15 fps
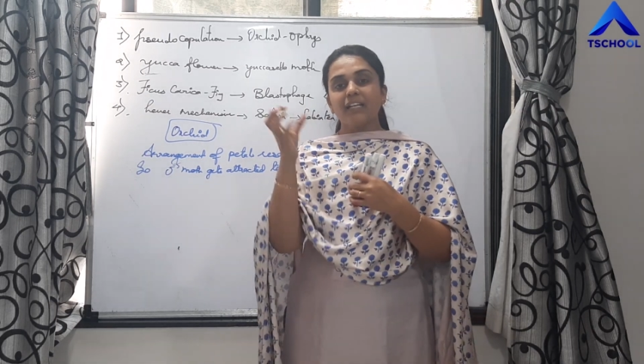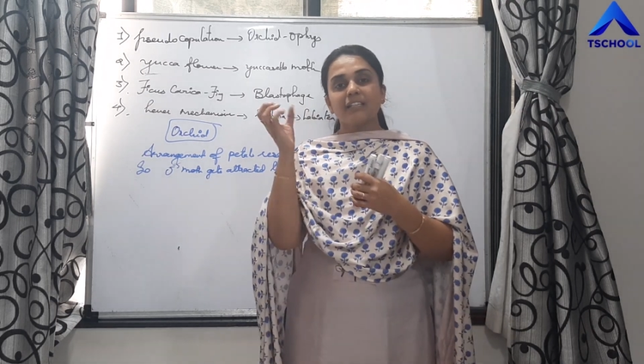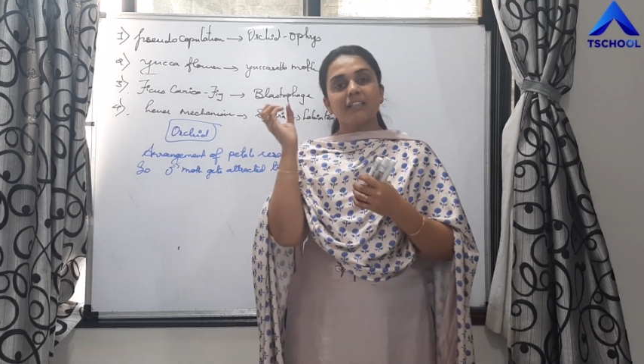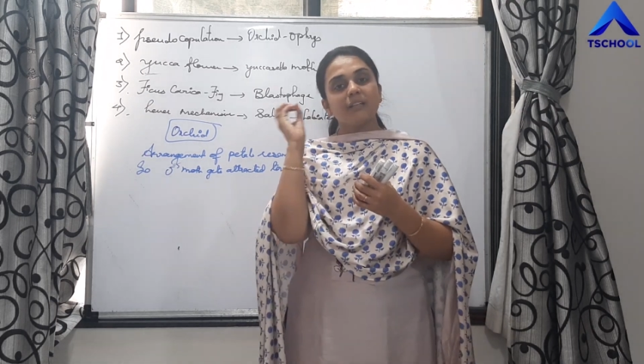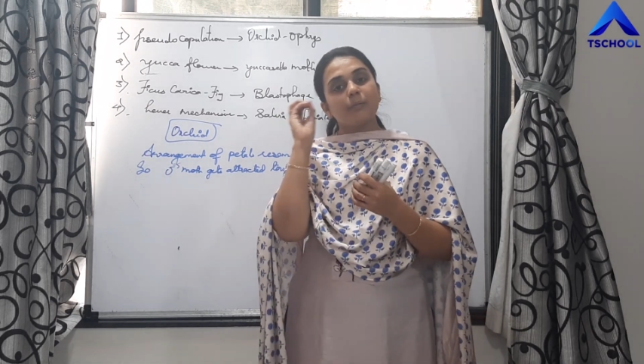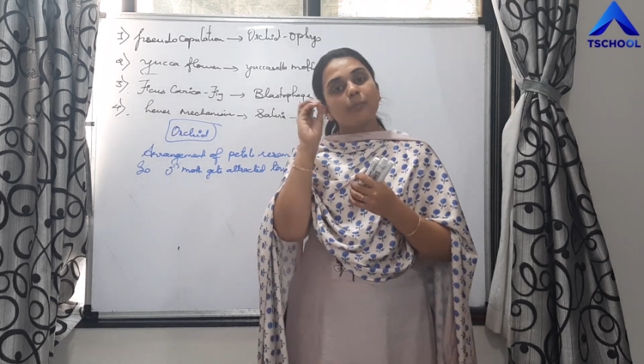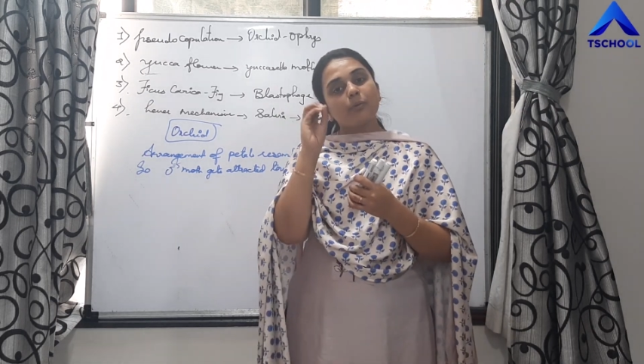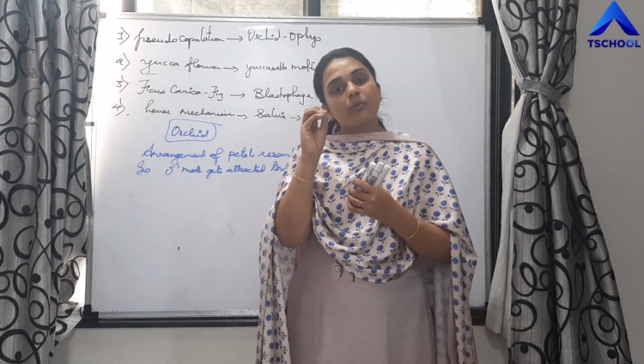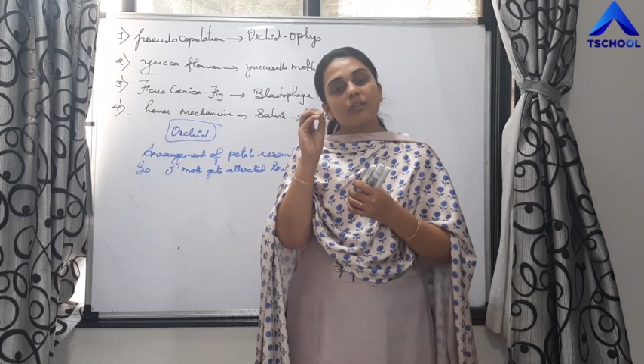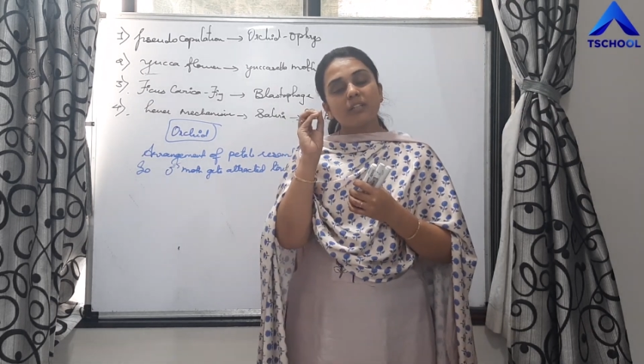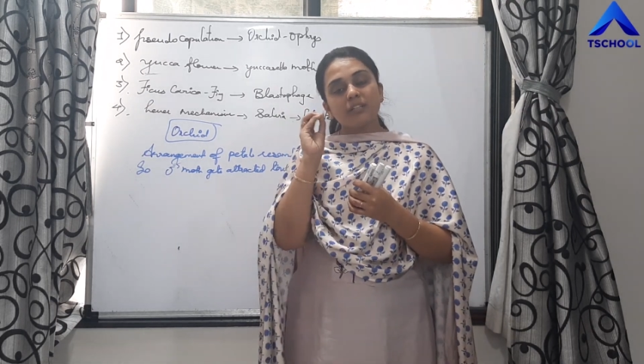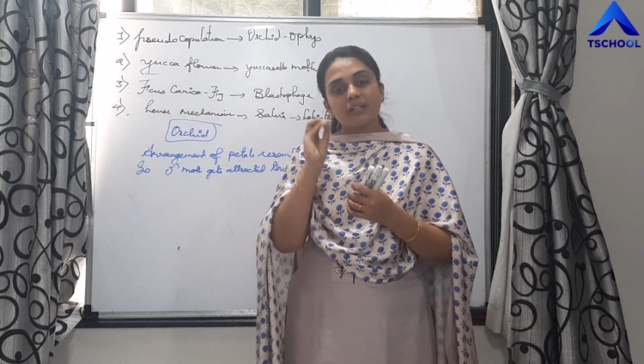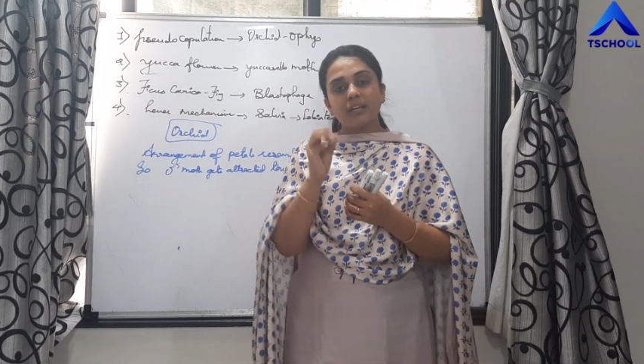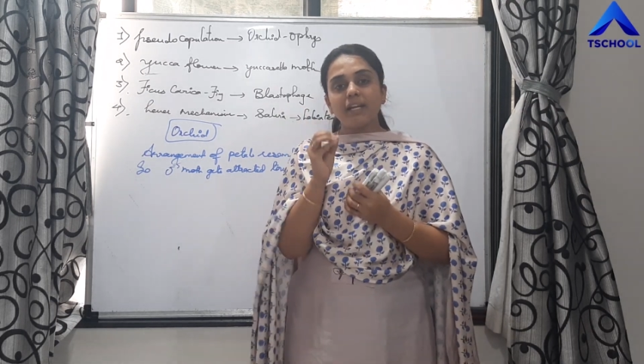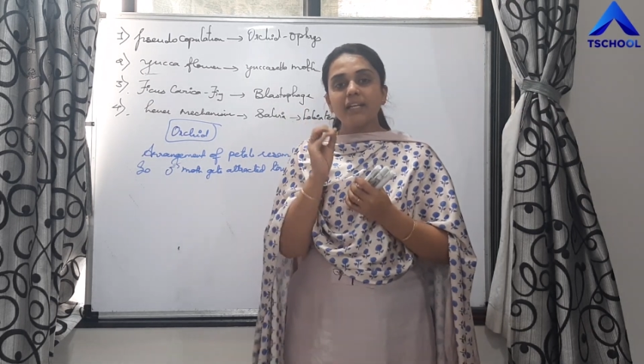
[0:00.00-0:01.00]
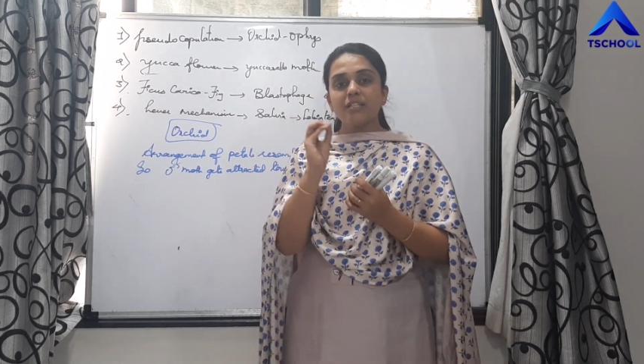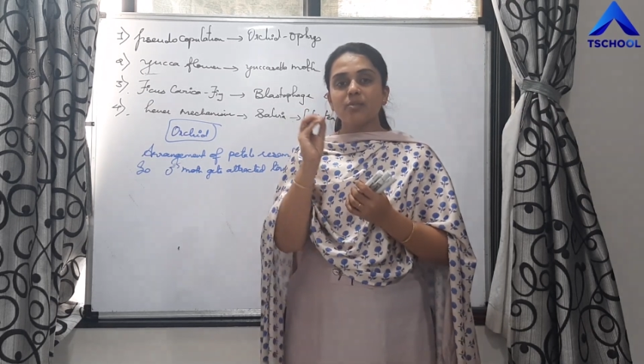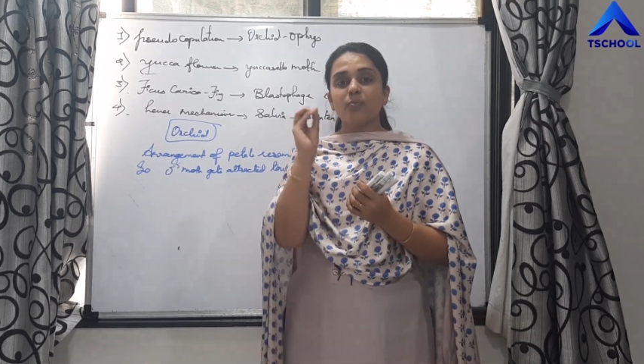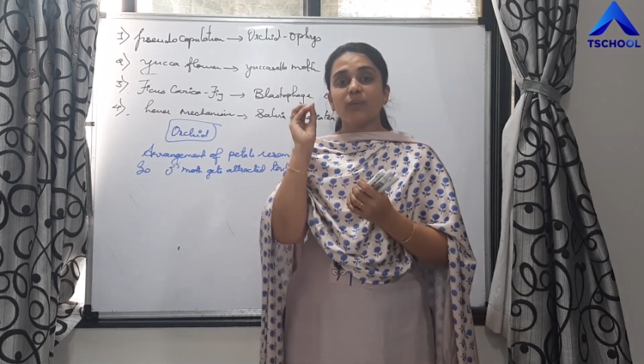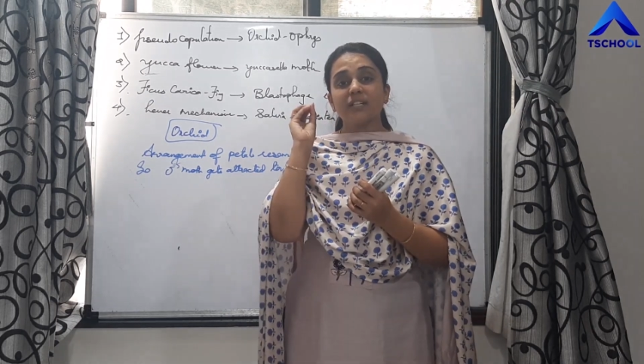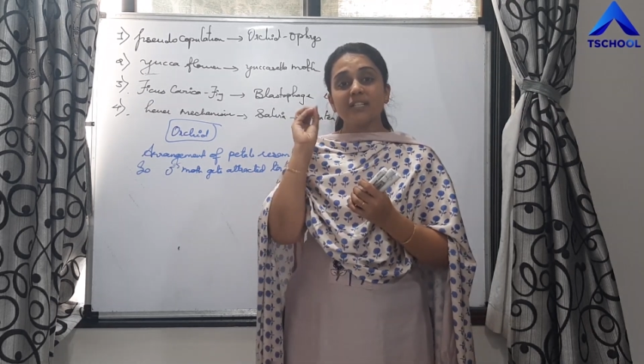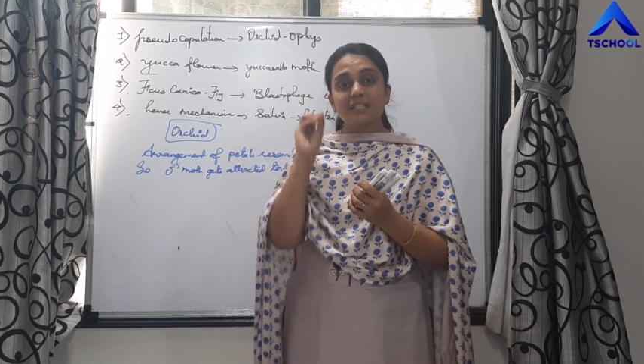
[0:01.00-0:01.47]
the pollen grains
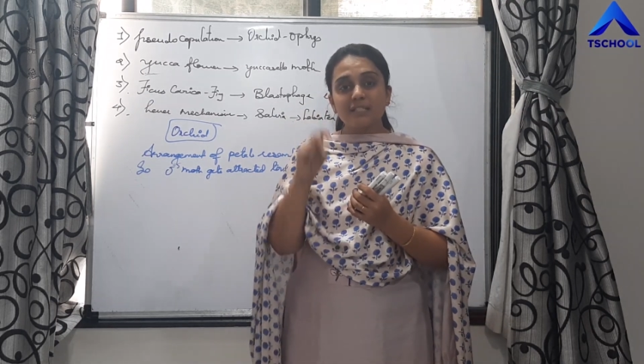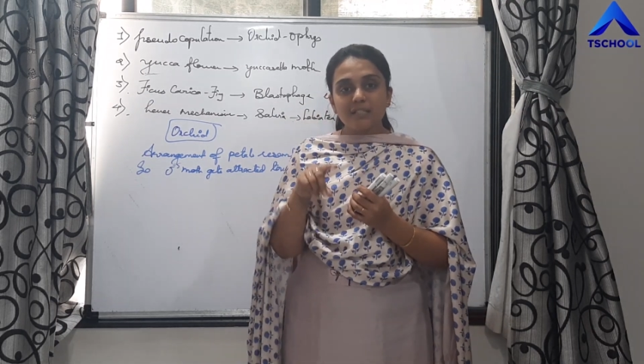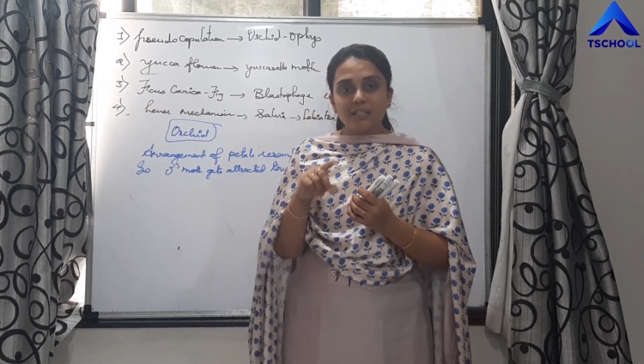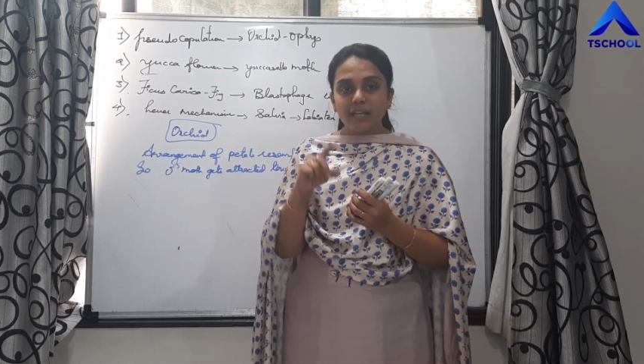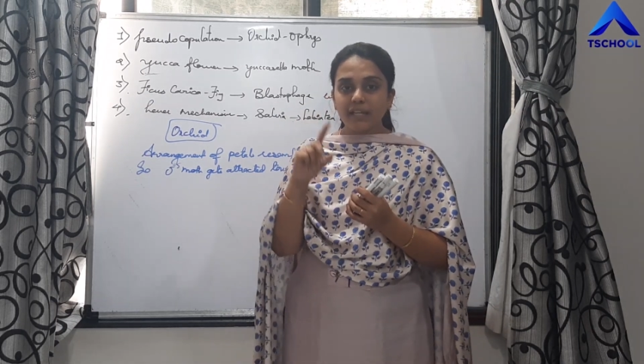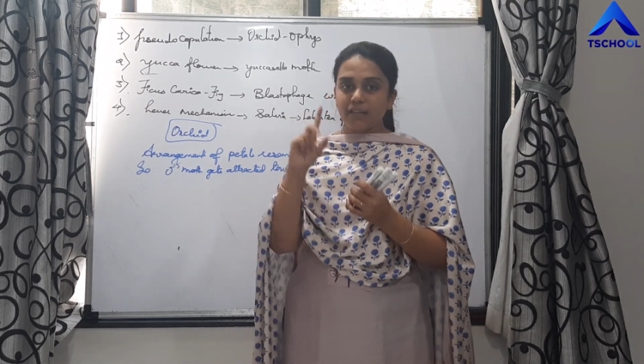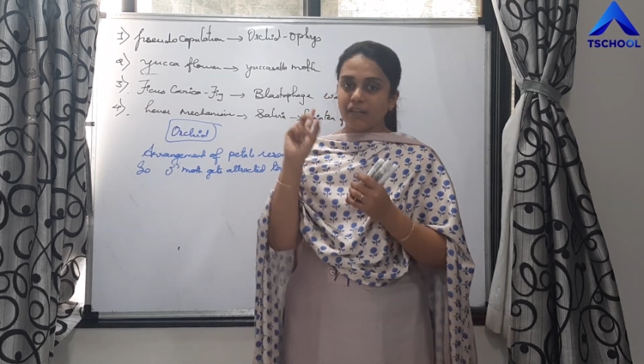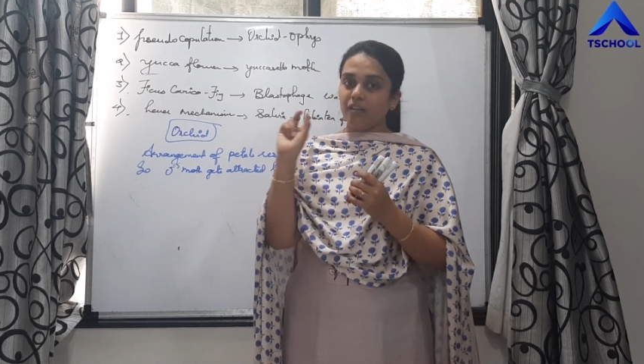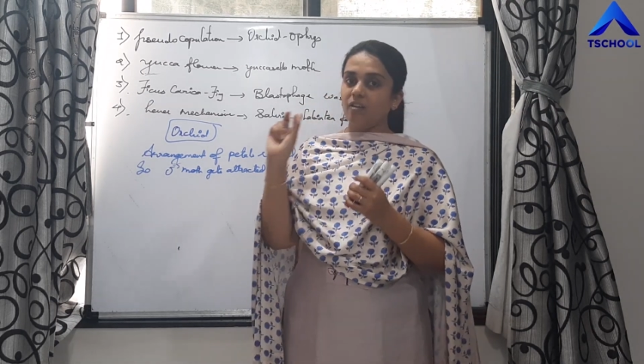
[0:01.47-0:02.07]
will stick